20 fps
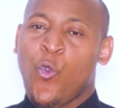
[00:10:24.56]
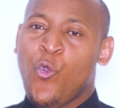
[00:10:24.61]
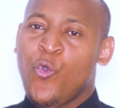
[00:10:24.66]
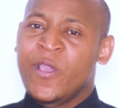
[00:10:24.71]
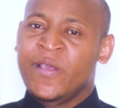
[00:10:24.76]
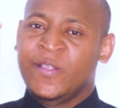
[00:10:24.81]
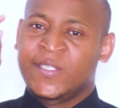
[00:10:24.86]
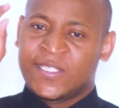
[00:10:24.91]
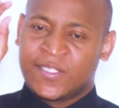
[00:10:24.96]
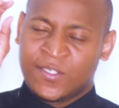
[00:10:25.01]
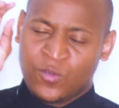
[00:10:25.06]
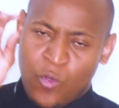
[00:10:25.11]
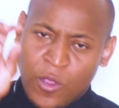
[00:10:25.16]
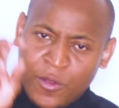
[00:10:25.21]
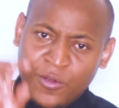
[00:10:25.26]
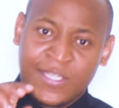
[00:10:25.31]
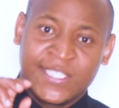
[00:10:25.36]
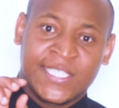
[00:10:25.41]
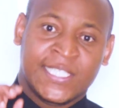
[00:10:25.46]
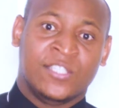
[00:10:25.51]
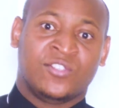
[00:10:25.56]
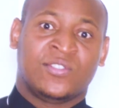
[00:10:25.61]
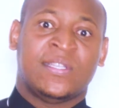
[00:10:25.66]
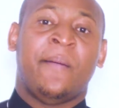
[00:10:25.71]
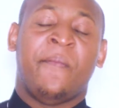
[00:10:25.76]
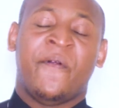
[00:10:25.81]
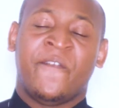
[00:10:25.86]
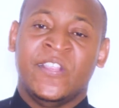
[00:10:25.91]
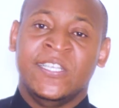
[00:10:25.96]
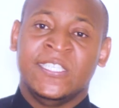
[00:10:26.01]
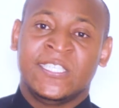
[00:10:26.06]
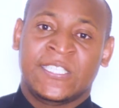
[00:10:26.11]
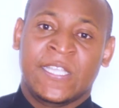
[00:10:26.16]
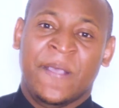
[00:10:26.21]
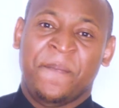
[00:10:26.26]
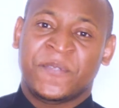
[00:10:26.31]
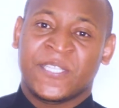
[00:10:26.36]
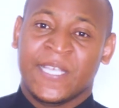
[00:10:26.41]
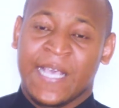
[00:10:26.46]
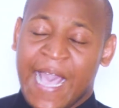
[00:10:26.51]
who is going to listen to some of these
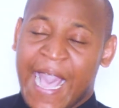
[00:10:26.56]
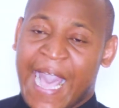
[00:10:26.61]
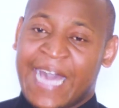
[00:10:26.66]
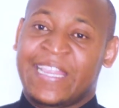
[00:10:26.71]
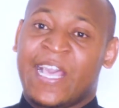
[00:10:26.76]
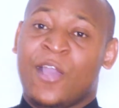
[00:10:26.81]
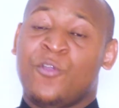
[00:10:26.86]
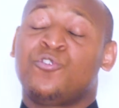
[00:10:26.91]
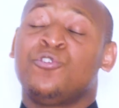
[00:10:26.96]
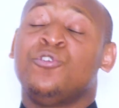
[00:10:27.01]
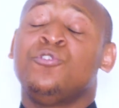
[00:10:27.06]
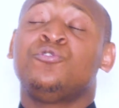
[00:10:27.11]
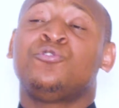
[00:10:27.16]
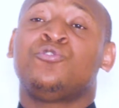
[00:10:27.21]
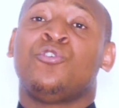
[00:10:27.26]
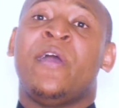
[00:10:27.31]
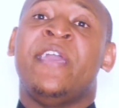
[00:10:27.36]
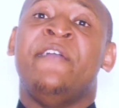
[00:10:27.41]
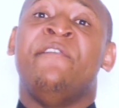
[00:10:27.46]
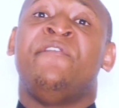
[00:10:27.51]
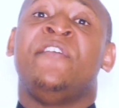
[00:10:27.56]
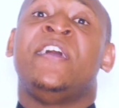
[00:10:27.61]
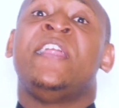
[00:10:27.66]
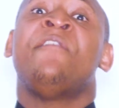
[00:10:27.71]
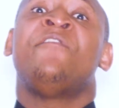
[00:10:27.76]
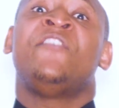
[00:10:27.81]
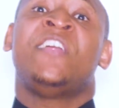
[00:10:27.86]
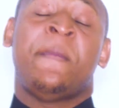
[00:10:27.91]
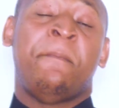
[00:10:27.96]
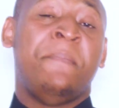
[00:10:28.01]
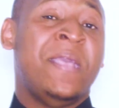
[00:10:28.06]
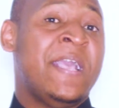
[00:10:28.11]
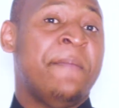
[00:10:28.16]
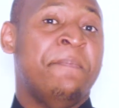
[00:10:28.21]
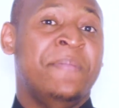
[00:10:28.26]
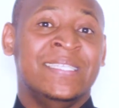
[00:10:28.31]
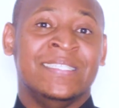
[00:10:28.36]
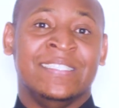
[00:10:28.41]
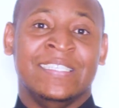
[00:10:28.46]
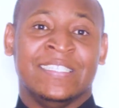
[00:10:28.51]
tips and they're going to grow a very very
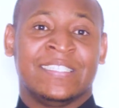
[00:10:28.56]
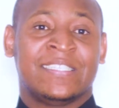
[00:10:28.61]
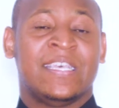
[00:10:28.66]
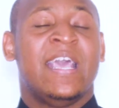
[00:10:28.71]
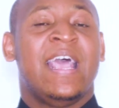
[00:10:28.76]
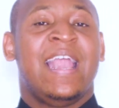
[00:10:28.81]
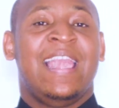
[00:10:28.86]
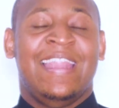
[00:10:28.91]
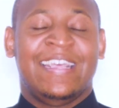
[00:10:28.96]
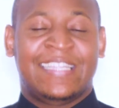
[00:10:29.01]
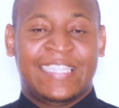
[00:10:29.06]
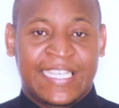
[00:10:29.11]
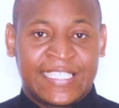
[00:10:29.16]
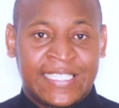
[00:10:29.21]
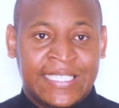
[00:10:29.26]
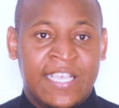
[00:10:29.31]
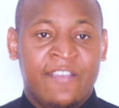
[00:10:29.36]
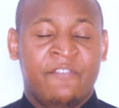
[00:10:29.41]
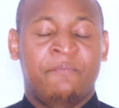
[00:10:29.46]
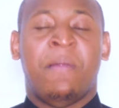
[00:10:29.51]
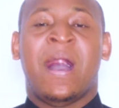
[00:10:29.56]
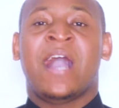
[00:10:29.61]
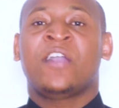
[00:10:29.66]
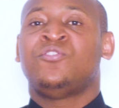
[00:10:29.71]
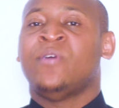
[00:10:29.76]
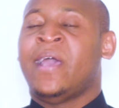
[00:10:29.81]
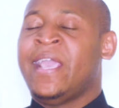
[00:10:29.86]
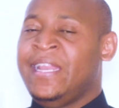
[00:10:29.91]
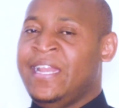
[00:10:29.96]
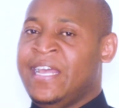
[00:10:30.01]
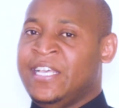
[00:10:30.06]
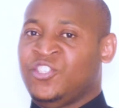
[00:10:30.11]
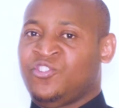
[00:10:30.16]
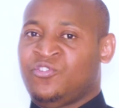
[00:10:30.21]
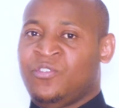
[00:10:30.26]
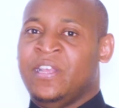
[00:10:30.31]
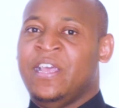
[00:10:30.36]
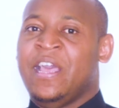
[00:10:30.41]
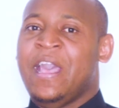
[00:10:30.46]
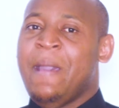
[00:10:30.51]
big business. Let us give back to our
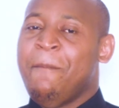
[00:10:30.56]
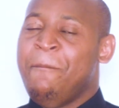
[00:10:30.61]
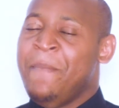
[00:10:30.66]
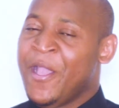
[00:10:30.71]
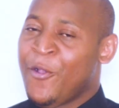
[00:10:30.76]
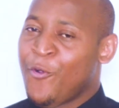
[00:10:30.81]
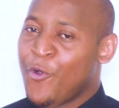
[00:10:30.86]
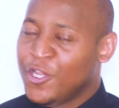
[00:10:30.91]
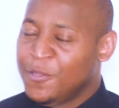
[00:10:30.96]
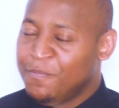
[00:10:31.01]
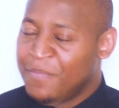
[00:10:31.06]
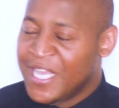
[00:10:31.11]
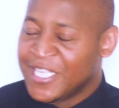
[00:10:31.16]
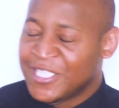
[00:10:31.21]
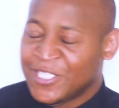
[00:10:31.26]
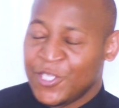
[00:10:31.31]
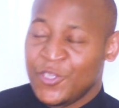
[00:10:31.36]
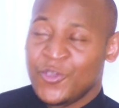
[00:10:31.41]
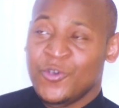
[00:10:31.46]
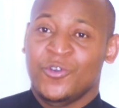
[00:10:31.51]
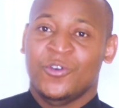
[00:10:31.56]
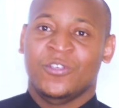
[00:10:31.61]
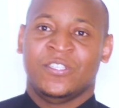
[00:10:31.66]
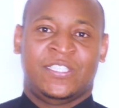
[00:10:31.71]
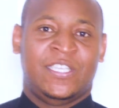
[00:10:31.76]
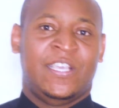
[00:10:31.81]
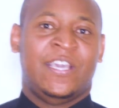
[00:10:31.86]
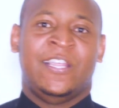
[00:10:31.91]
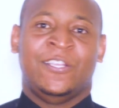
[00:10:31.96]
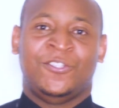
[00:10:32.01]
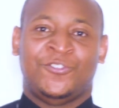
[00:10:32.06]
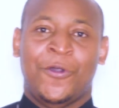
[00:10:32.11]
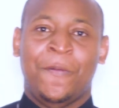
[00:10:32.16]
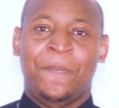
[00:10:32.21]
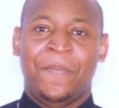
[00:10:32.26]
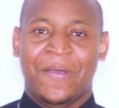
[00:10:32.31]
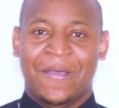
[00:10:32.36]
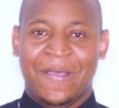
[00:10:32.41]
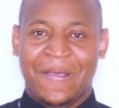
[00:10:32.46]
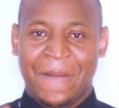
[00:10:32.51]
industry. May God bless you. See you at the
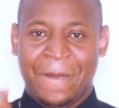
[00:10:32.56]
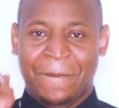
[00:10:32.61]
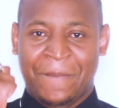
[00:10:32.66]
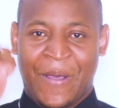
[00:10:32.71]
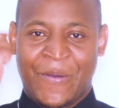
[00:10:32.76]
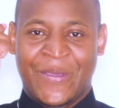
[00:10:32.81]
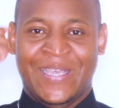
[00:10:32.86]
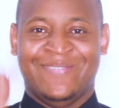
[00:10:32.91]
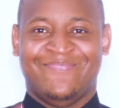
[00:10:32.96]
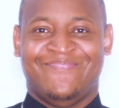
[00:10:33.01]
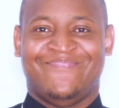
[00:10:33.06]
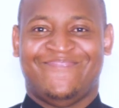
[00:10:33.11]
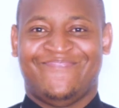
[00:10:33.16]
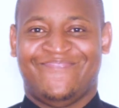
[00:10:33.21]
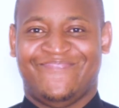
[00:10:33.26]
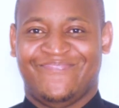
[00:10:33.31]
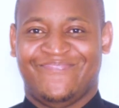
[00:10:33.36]
top. Power.